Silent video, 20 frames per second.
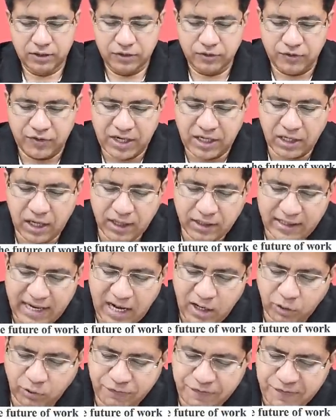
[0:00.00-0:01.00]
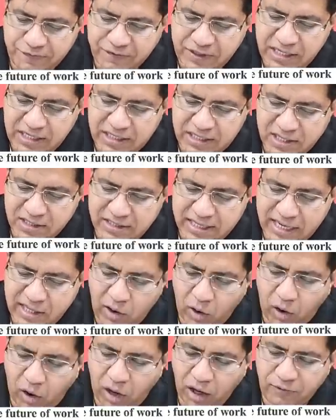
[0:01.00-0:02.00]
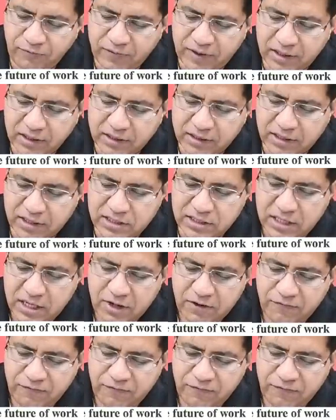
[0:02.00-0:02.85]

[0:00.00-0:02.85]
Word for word: three, uh, 10 to 15 years and all workers